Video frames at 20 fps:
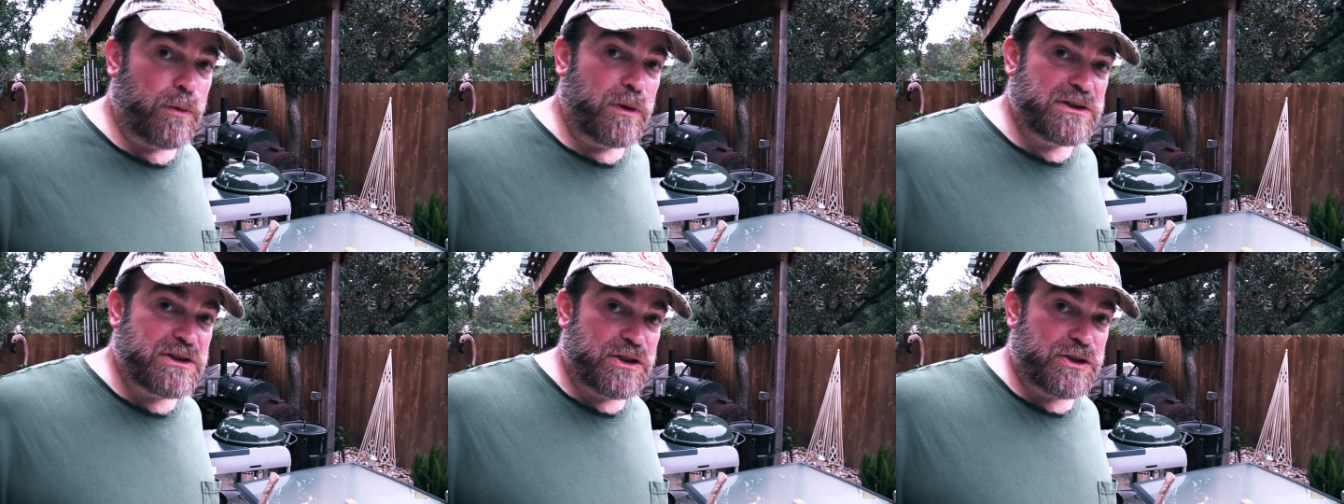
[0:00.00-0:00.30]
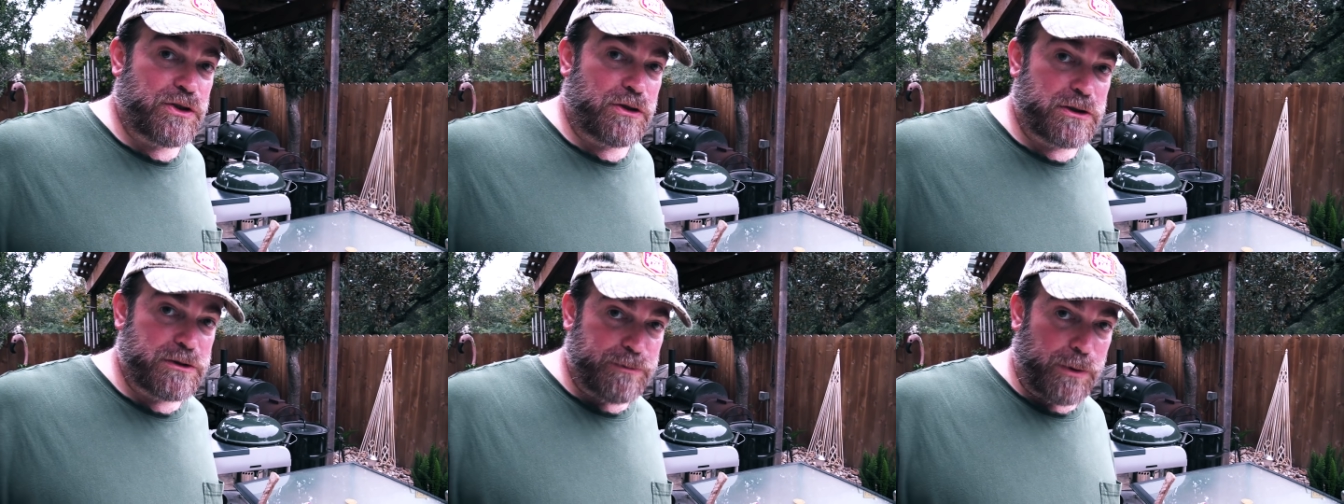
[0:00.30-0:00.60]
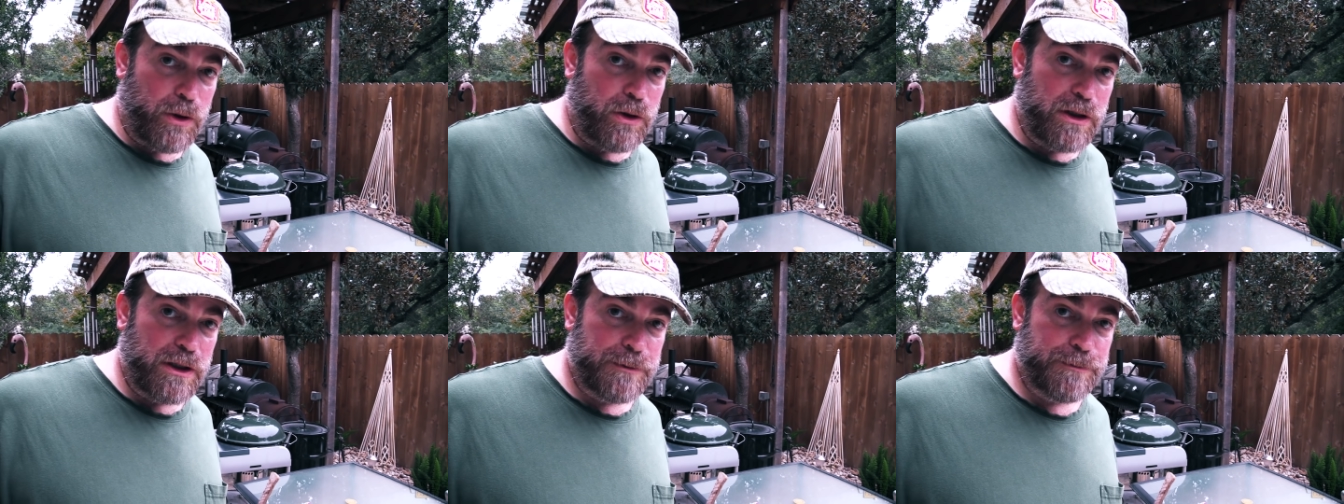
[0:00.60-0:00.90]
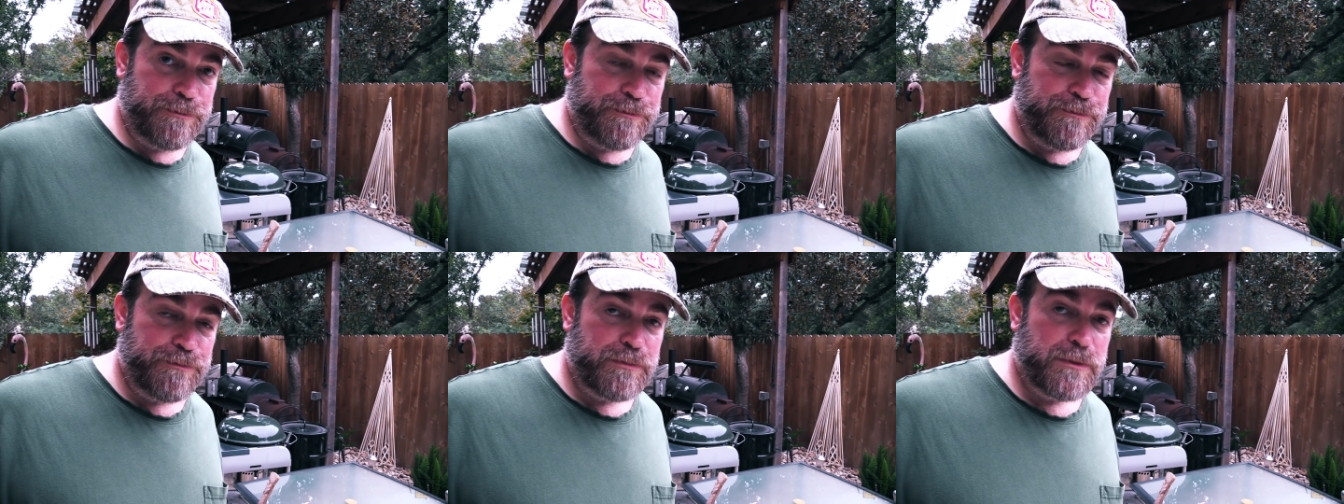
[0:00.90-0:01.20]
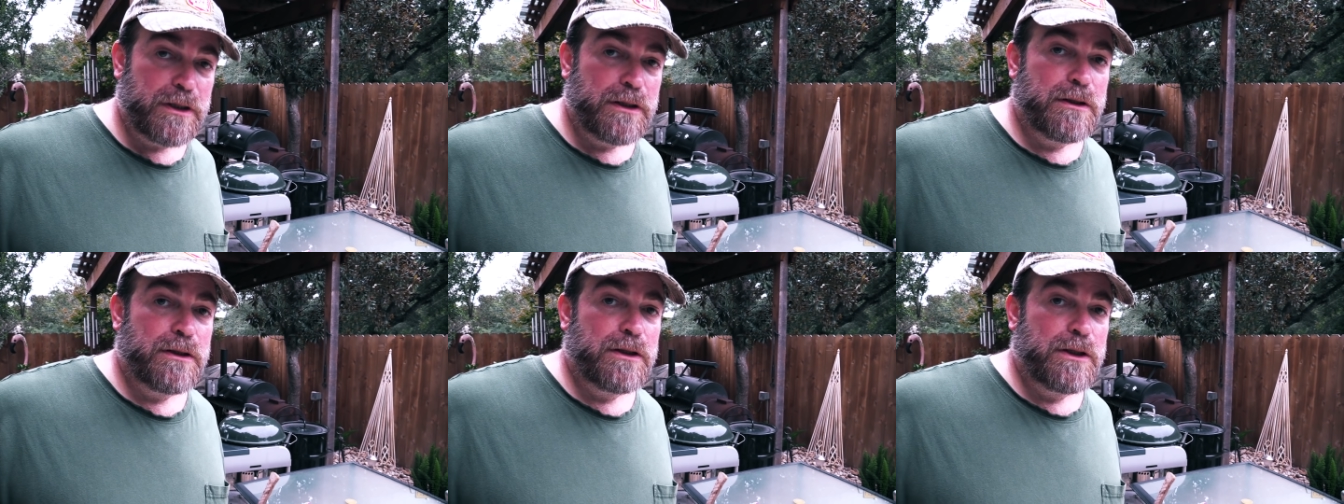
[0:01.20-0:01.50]
Once it starts boiling
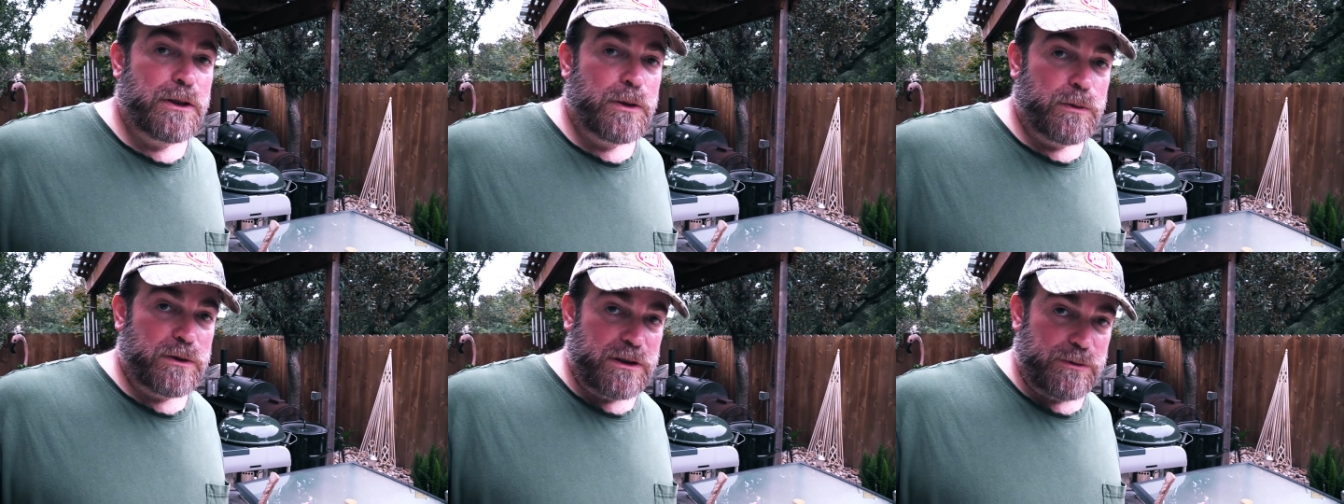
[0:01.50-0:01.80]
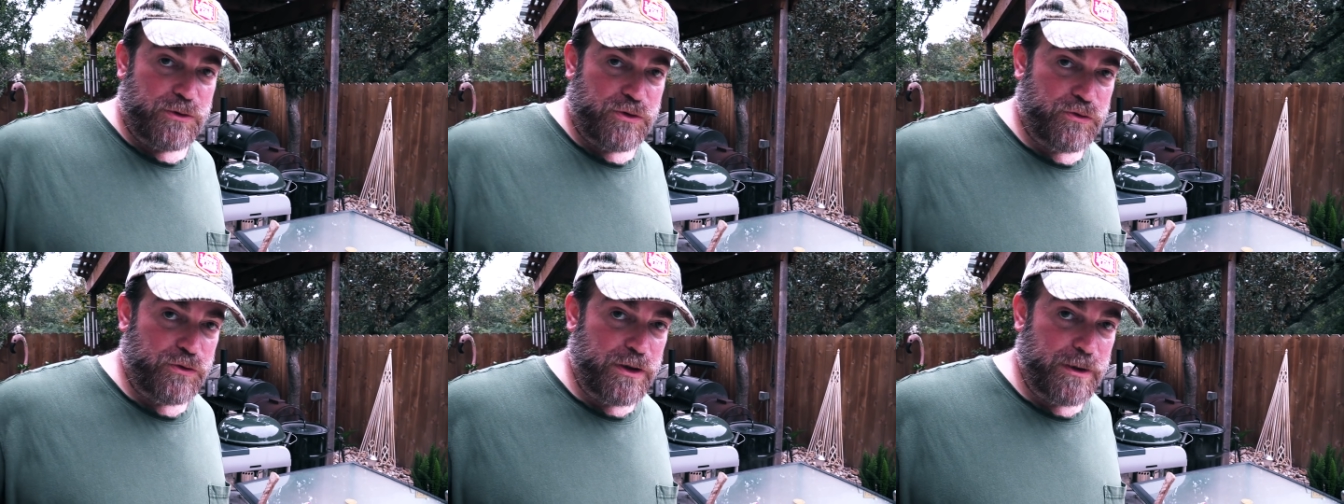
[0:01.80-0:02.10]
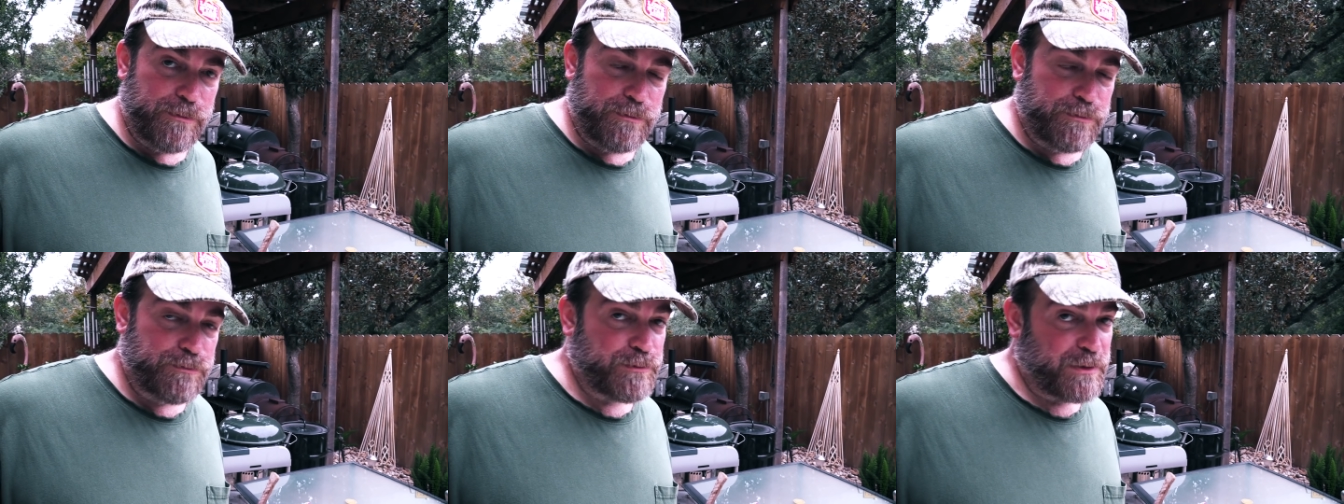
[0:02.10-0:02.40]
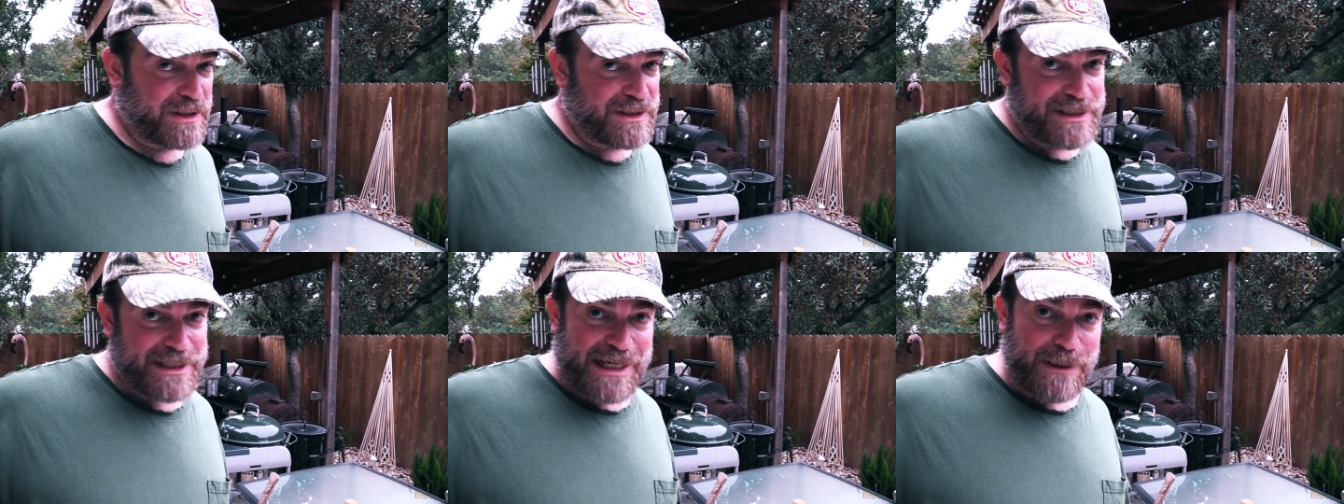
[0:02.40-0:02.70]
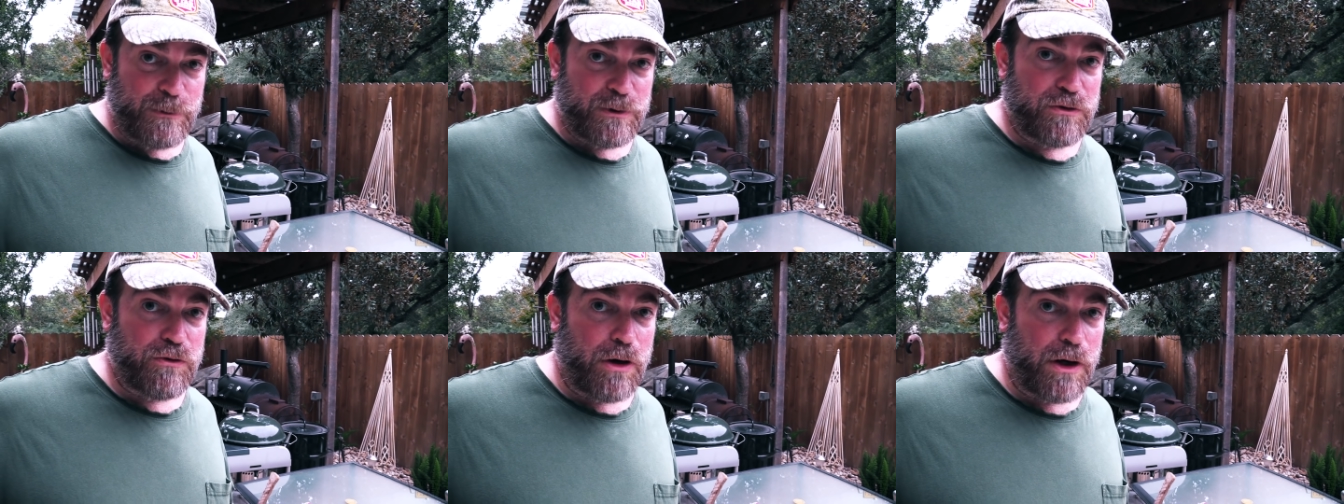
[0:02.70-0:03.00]
with them shrimp, and
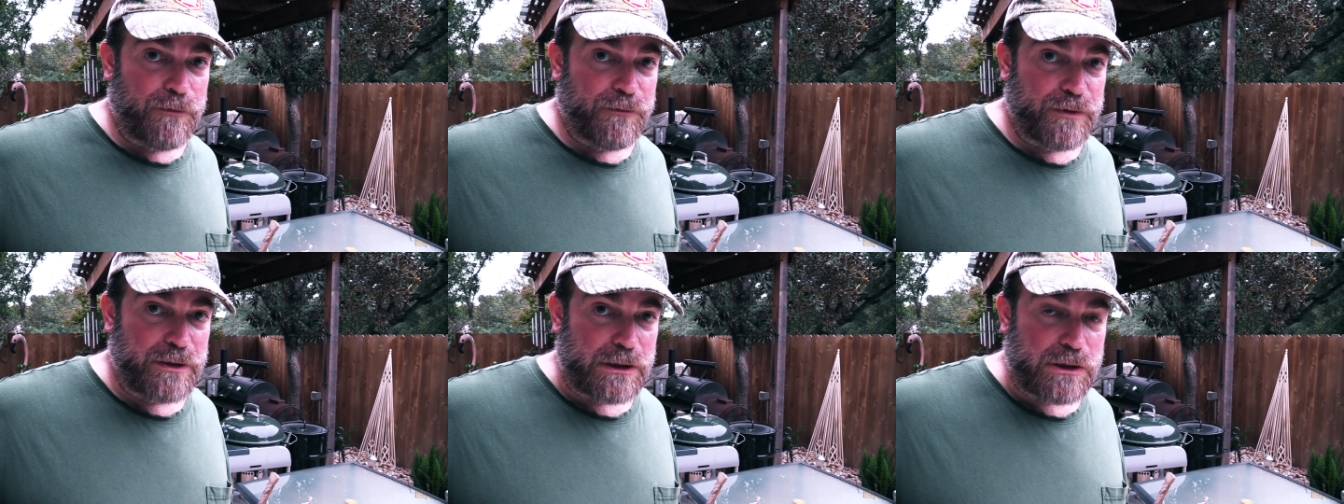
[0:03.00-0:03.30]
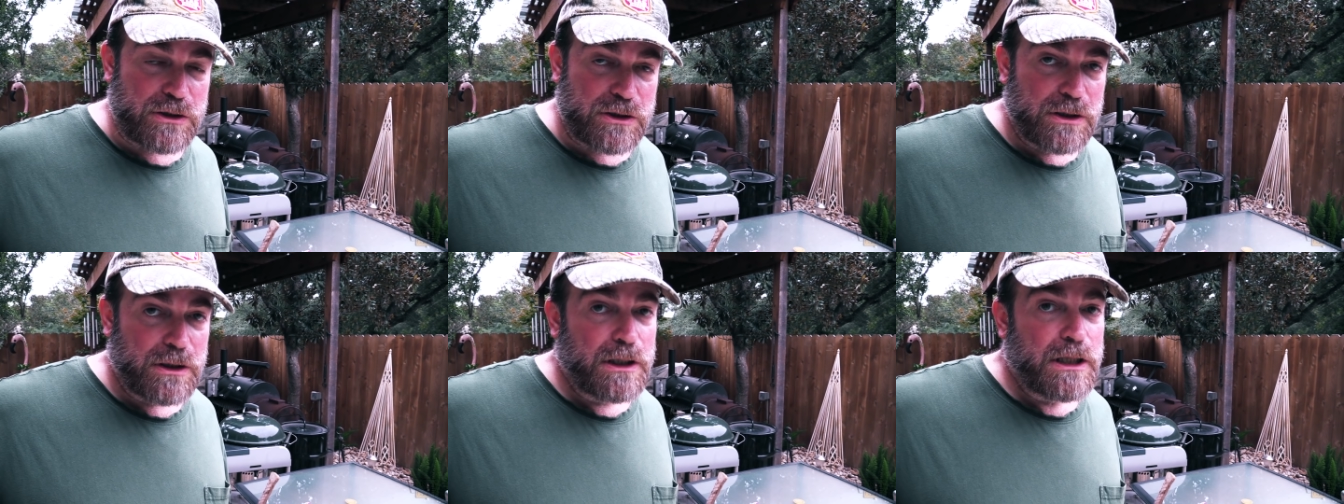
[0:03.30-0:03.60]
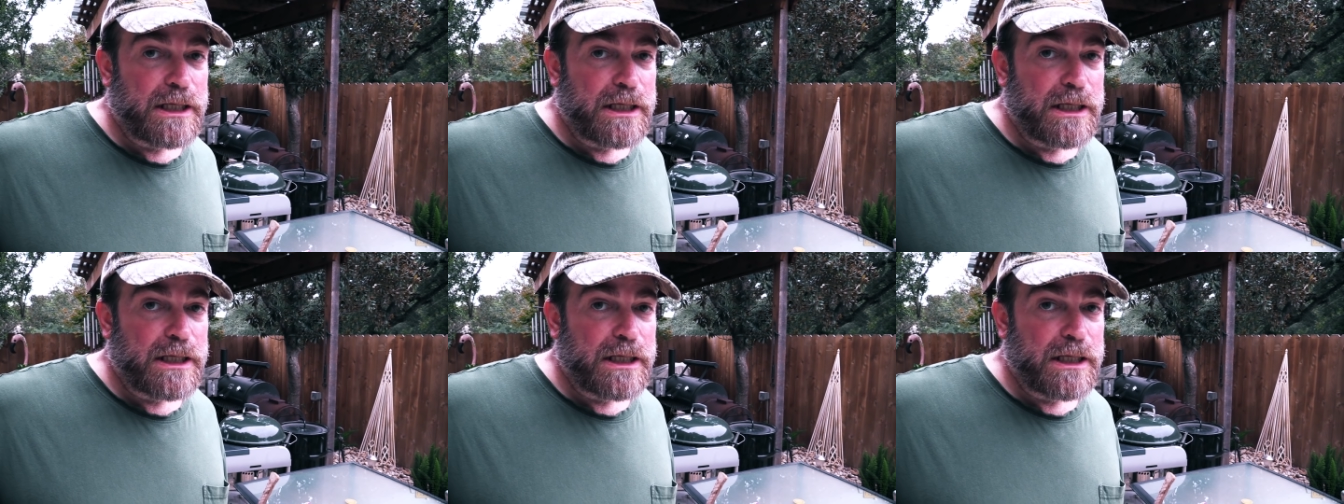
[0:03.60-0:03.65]
same with crawfish,